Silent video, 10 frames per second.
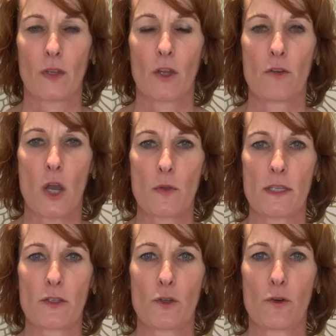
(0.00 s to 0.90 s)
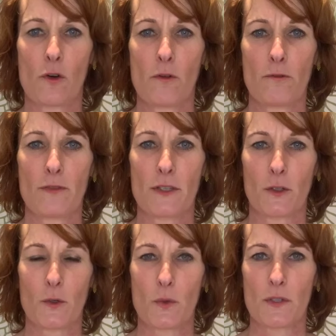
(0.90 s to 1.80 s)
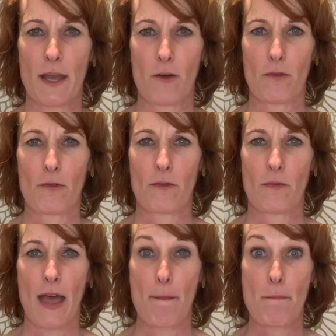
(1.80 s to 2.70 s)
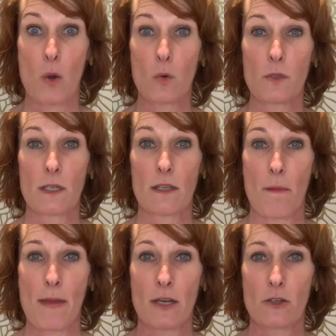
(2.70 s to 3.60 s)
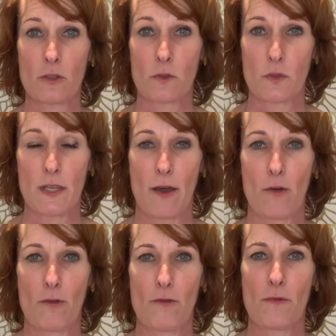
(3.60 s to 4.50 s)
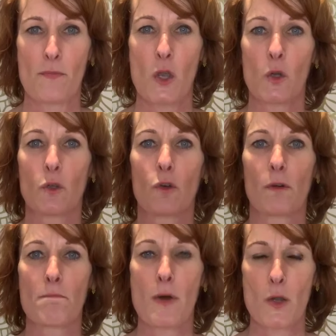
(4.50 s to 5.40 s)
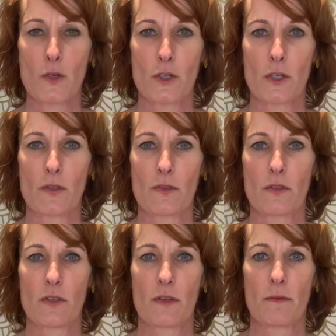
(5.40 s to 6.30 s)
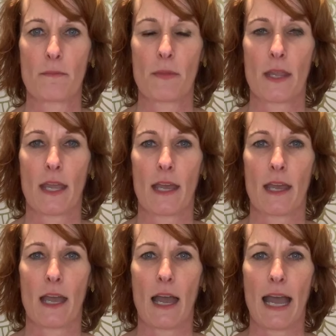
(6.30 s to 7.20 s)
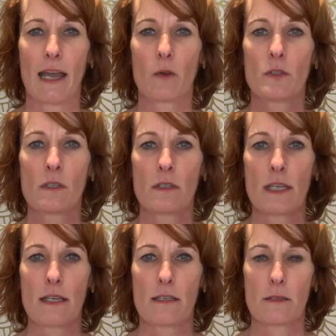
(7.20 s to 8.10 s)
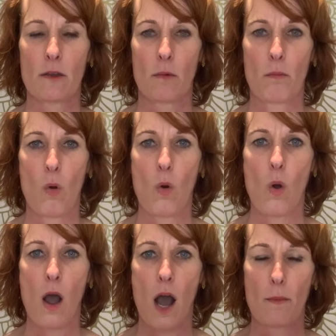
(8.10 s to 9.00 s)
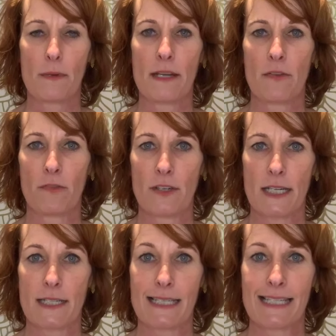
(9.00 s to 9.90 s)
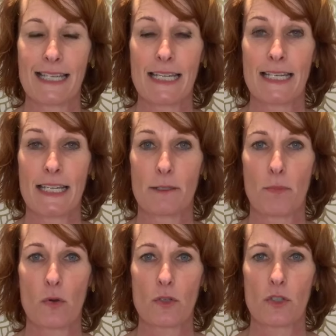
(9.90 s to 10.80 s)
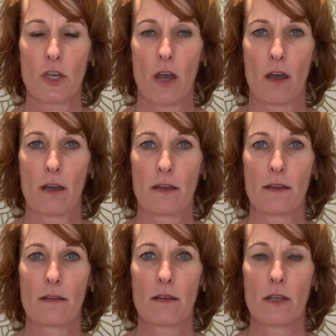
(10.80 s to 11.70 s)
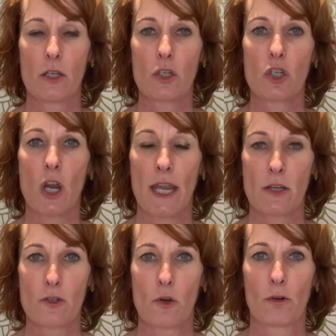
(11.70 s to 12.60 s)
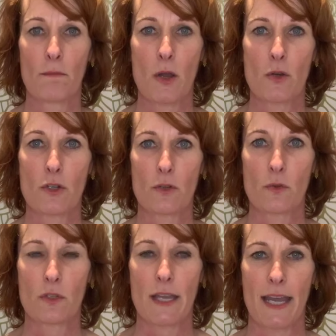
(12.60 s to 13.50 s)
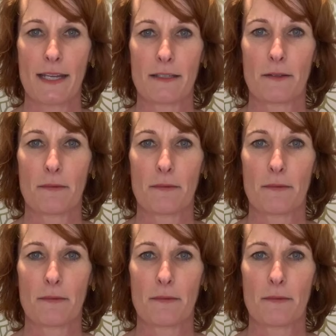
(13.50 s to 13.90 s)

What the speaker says: Notice your physical self, that multidimensional self, your emotions. How does this more uplifted, seated posture change your emotional state?